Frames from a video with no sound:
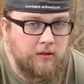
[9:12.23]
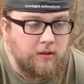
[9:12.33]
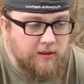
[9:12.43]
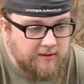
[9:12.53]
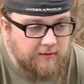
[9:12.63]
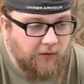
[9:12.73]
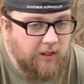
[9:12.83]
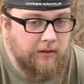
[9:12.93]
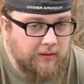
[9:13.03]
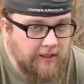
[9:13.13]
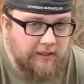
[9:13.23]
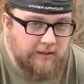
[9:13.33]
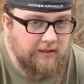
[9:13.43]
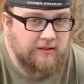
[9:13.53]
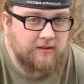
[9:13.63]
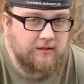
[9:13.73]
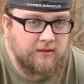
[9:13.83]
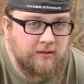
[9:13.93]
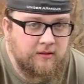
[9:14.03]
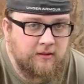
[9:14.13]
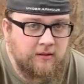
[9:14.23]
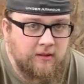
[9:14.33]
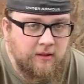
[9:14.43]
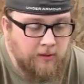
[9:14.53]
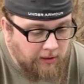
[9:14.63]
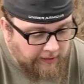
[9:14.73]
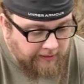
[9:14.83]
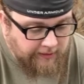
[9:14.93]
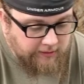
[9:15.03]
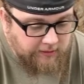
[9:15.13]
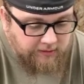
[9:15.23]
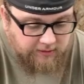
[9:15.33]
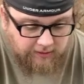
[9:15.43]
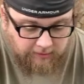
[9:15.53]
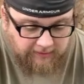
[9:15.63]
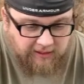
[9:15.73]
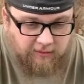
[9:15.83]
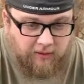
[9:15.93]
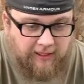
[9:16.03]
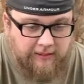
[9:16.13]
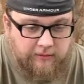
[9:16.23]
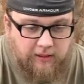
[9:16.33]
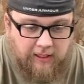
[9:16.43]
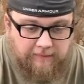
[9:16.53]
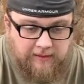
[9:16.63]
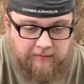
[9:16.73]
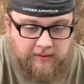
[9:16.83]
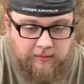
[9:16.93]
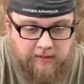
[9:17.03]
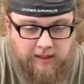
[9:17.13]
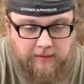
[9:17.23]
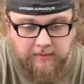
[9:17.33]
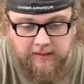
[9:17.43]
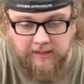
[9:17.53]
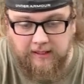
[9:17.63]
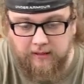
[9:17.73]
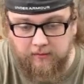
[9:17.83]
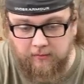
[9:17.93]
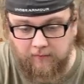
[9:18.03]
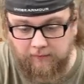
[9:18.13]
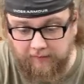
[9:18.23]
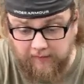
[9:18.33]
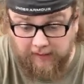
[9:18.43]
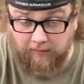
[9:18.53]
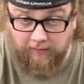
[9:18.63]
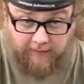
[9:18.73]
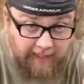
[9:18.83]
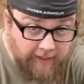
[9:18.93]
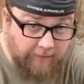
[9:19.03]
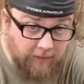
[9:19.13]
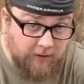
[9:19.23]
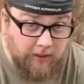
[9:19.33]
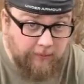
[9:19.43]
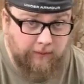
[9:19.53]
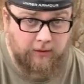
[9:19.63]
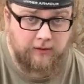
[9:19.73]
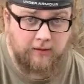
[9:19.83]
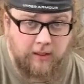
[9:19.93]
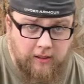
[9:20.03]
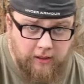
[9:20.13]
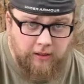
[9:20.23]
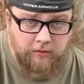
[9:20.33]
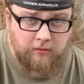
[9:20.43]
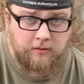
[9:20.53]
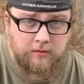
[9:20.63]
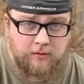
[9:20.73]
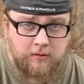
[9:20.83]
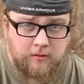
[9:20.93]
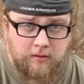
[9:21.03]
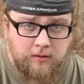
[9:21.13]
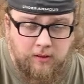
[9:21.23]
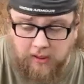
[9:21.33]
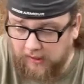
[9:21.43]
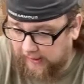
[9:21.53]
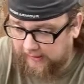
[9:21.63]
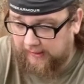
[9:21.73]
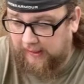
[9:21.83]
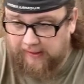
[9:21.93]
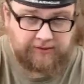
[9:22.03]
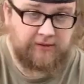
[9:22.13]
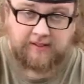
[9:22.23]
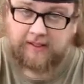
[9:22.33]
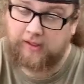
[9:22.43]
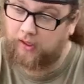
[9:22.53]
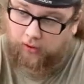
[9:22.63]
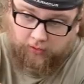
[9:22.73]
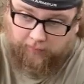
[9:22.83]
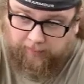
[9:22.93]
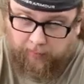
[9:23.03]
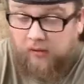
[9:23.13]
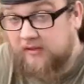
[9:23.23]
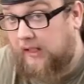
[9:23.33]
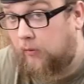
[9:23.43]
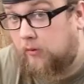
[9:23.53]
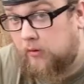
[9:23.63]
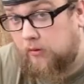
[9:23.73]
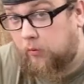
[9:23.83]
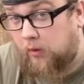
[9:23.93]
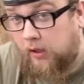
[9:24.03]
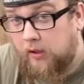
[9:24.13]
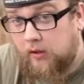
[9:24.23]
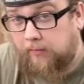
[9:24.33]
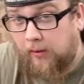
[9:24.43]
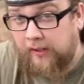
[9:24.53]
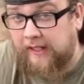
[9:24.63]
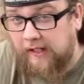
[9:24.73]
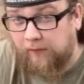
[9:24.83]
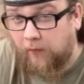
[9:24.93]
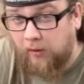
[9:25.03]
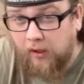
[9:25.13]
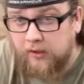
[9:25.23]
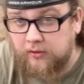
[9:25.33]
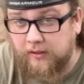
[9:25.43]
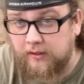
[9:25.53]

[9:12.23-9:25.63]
This is fucking ridiculous. And then, to not make it right, dude, I have never dealt with a company that they fuck up on, not you. Again, as you can see, the parts I ordered were under Pontiac 400.